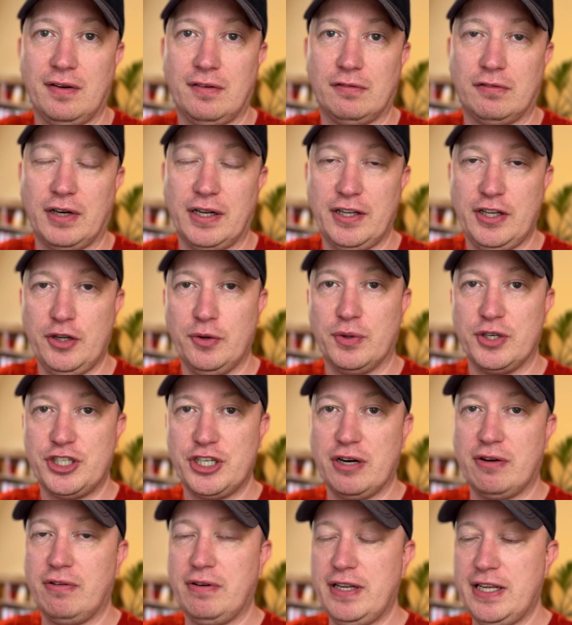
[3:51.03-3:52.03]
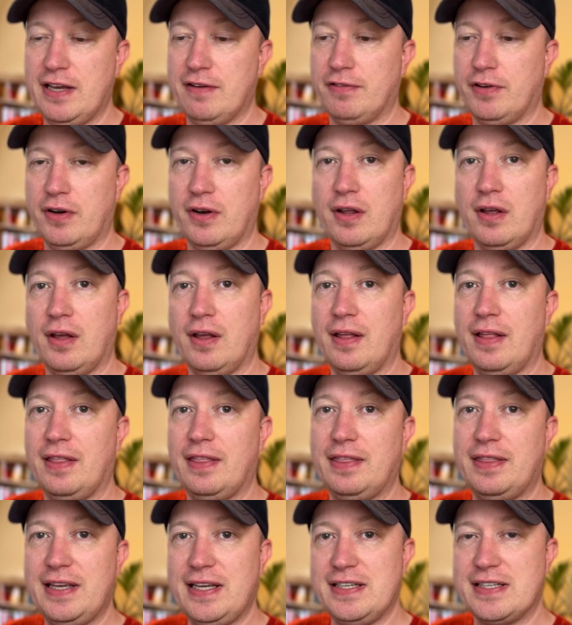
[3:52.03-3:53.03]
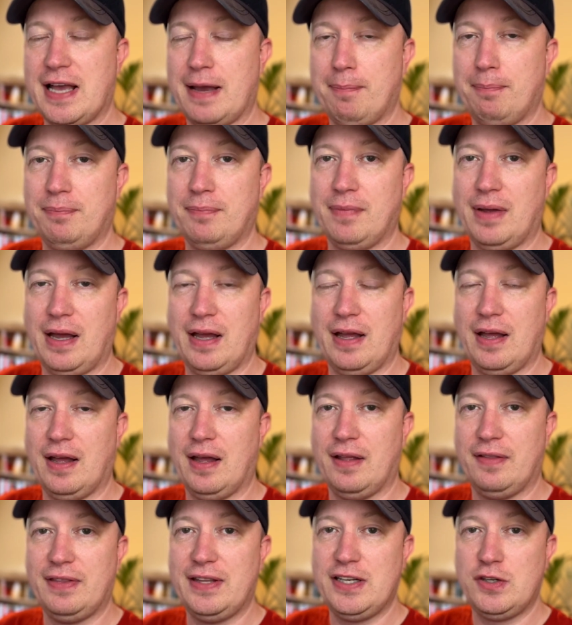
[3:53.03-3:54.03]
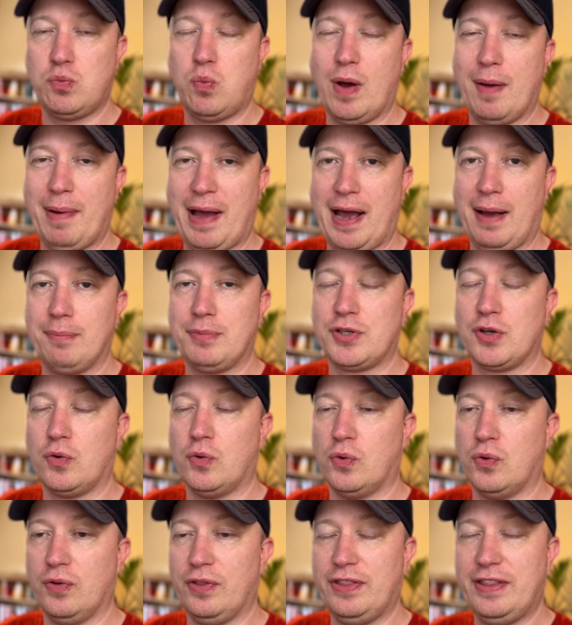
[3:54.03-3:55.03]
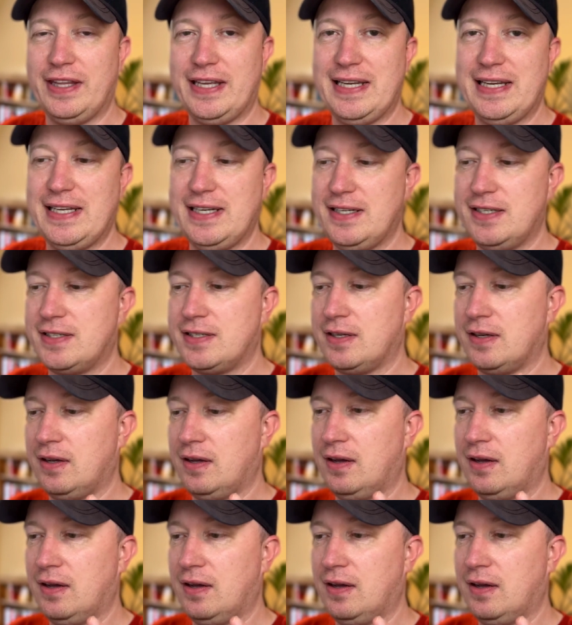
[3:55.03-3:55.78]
right? You are generally given these web apps or these